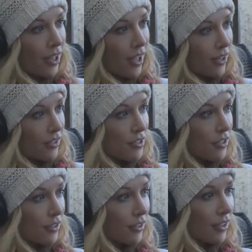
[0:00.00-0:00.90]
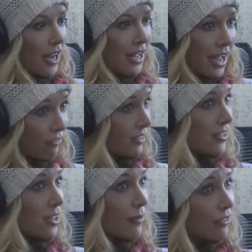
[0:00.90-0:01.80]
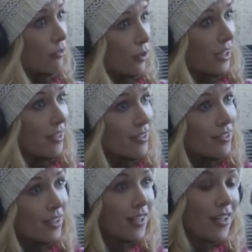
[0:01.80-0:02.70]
and I had a flat stomach at 4 days.